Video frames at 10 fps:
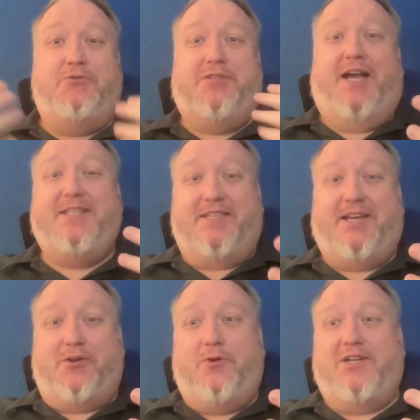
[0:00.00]
two sides of
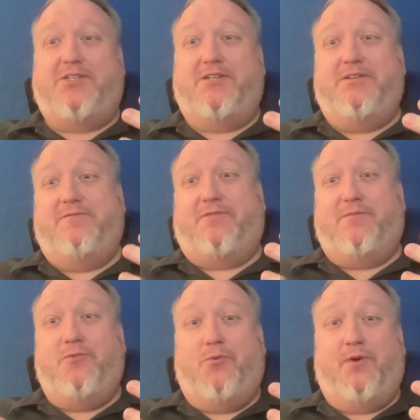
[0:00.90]
that equation
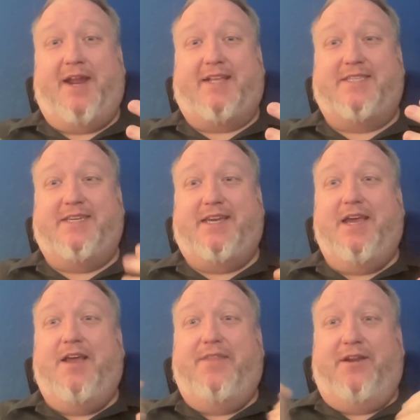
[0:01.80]
from what I can
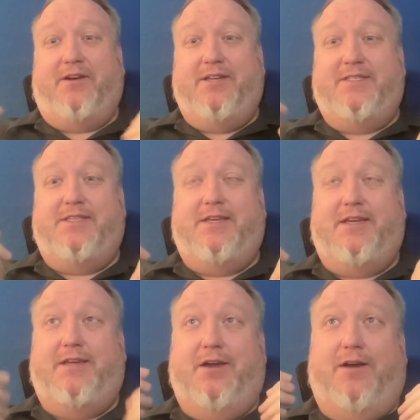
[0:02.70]
see. There is
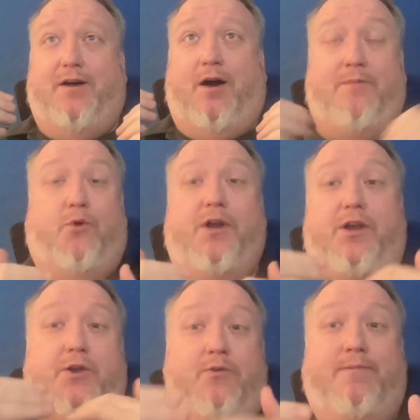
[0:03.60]
the
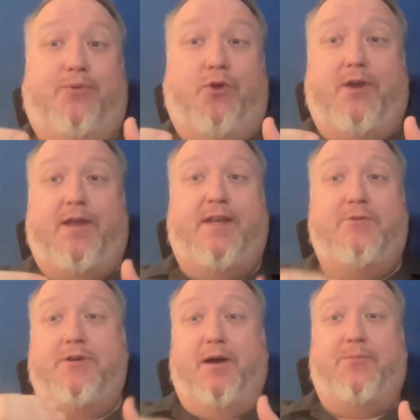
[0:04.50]
onboarding a new employee
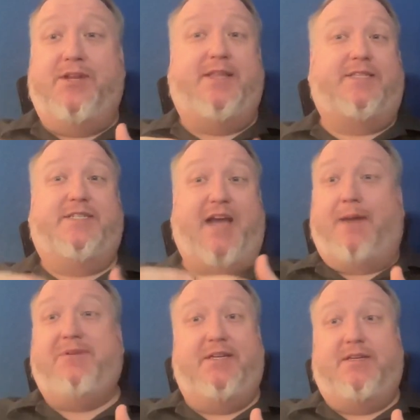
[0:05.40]
into a company that's
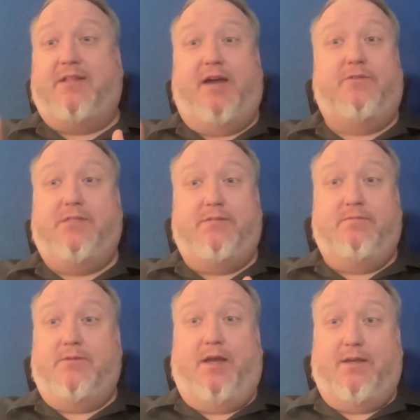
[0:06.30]
adopted cloud
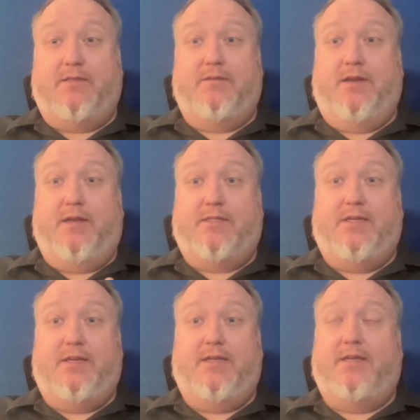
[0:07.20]

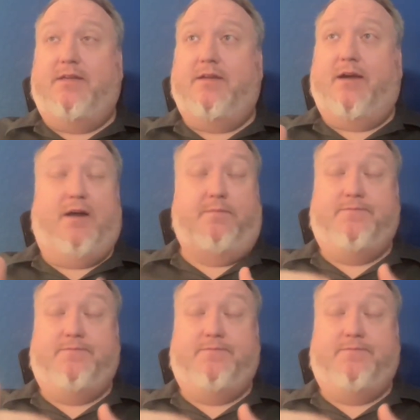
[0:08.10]
CD